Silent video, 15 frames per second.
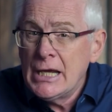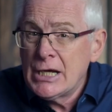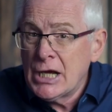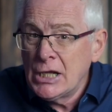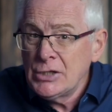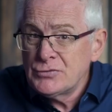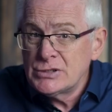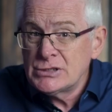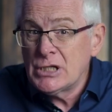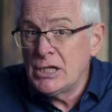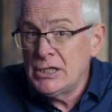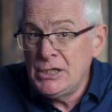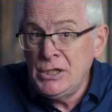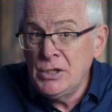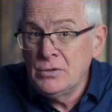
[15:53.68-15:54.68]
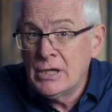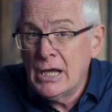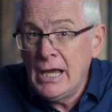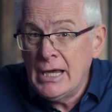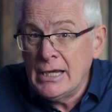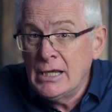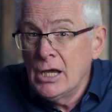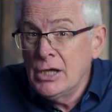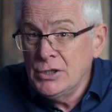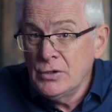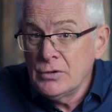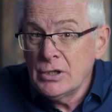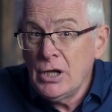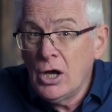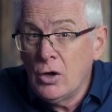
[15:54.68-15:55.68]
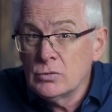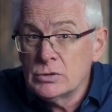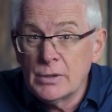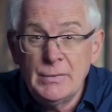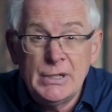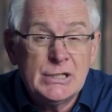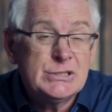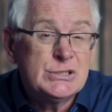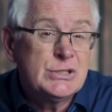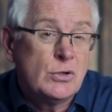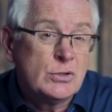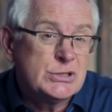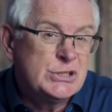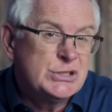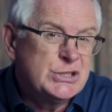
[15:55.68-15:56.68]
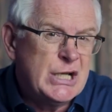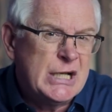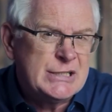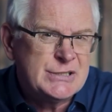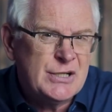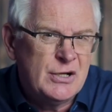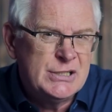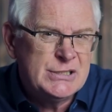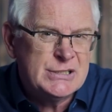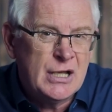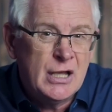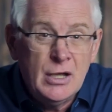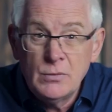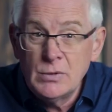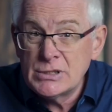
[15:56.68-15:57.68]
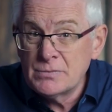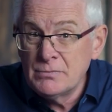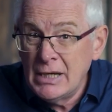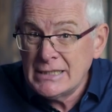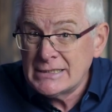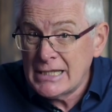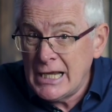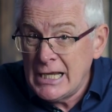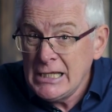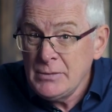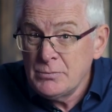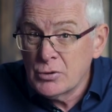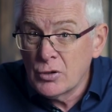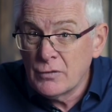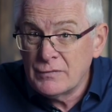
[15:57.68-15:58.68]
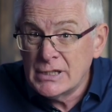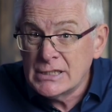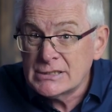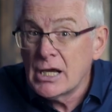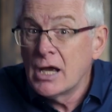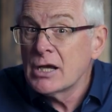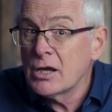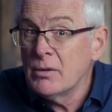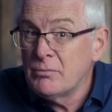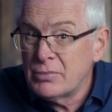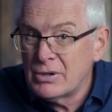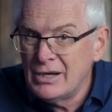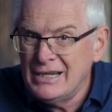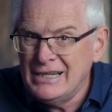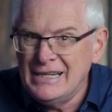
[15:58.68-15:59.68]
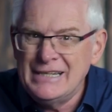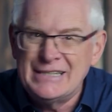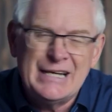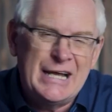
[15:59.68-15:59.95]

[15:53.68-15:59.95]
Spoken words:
In countries like the UK, you can hold them in a stocks and shares ISA, which makes any profits completely